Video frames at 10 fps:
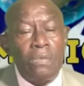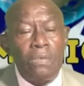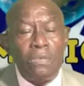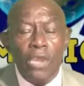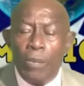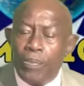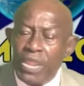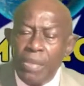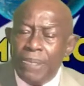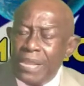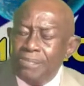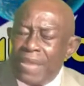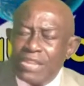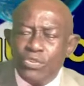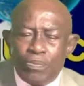you're bringing them
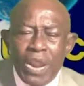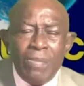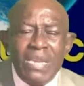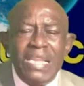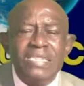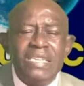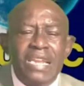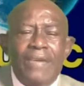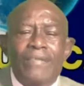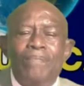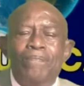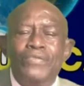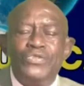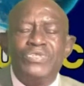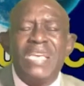back to prominence in our
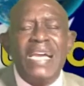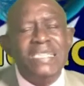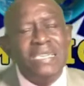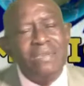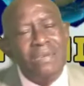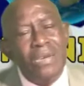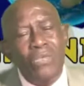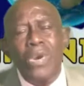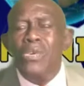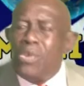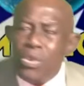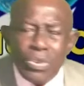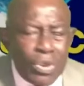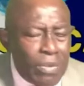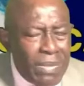society. What wrong with
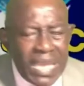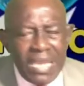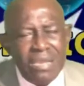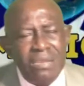you, man?